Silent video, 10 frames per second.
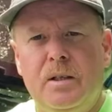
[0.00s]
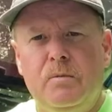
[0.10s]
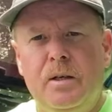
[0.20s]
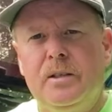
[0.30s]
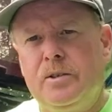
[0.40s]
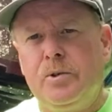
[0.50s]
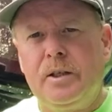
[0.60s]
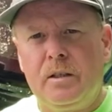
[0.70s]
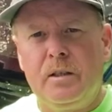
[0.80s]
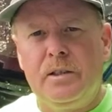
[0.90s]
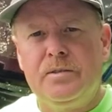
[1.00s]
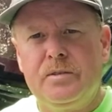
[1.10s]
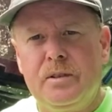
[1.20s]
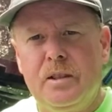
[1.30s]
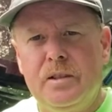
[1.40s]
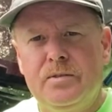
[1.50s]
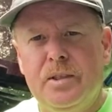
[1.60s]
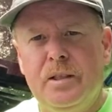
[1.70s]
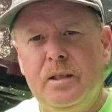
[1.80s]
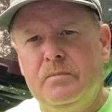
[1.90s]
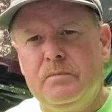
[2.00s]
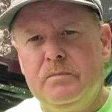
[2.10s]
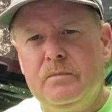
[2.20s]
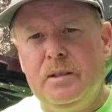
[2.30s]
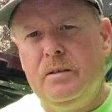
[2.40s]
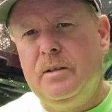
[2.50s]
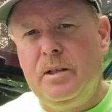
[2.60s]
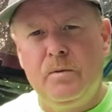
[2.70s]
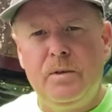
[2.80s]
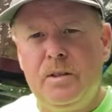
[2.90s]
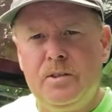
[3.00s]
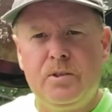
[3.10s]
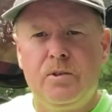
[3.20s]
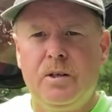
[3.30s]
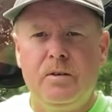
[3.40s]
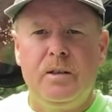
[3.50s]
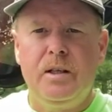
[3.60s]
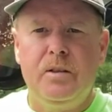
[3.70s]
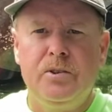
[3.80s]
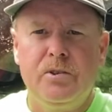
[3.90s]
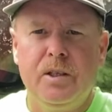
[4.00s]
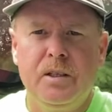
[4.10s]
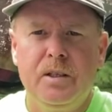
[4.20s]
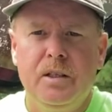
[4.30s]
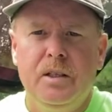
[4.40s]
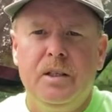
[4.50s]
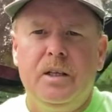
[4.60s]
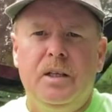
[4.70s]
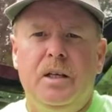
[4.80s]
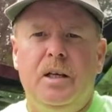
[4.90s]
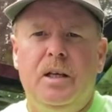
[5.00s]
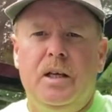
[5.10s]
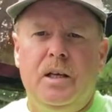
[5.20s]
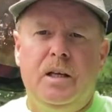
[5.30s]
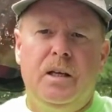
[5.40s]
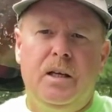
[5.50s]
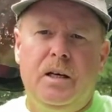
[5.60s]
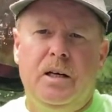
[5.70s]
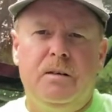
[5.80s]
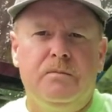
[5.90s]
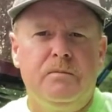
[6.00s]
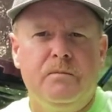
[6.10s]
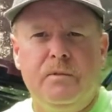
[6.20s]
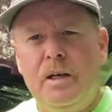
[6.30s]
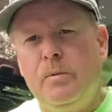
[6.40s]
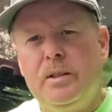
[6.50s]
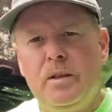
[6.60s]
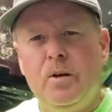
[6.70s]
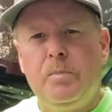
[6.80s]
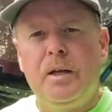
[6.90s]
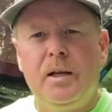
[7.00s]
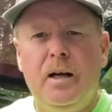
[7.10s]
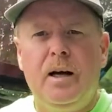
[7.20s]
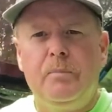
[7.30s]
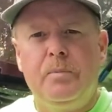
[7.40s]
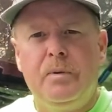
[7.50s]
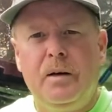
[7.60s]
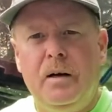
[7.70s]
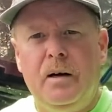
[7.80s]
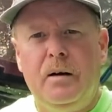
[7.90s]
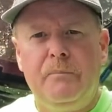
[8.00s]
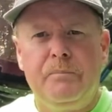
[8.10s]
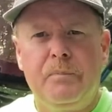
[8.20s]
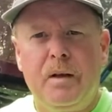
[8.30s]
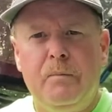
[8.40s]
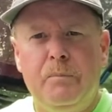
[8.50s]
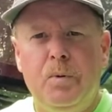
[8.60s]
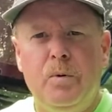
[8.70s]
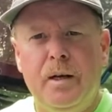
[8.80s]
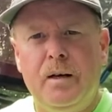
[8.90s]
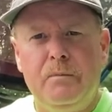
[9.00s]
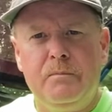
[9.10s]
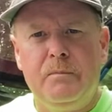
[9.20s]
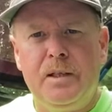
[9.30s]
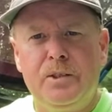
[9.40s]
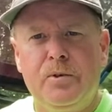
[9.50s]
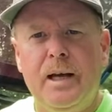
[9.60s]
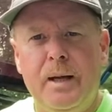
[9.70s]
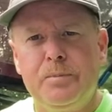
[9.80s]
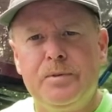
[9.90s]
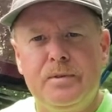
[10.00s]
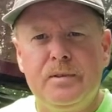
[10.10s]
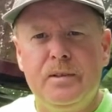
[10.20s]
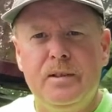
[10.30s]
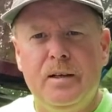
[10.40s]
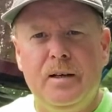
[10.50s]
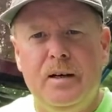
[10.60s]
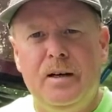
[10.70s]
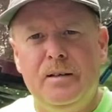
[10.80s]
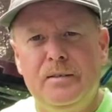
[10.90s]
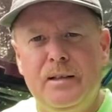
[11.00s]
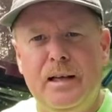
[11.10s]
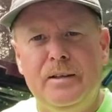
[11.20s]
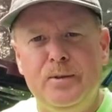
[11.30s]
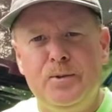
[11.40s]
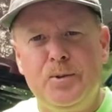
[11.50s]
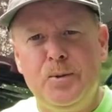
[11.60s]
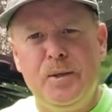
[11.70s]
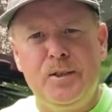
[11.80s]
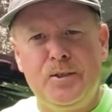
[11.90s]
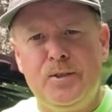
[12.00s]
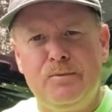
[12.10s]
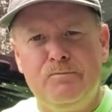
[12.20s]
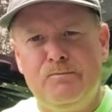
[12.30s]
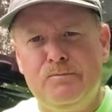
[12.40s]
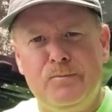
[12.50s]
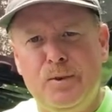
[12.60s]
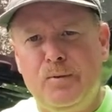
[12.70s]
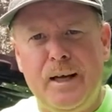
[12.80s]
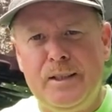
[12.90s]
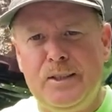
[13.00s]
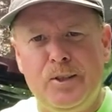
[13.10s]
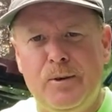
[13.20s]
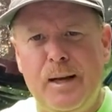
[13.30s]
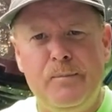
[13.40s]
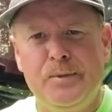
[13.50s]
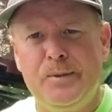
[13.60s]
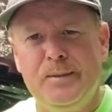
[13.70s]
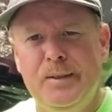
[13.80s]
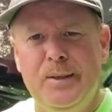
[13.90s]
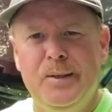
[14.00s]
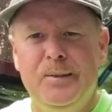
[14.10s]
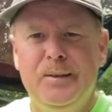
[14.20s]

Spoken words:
running trailerless setup, you know, either with this truck or the other truck. And when I went to go pick it up, I'm pulling out my straps. I had those 2-inch little ratchet straps, you know.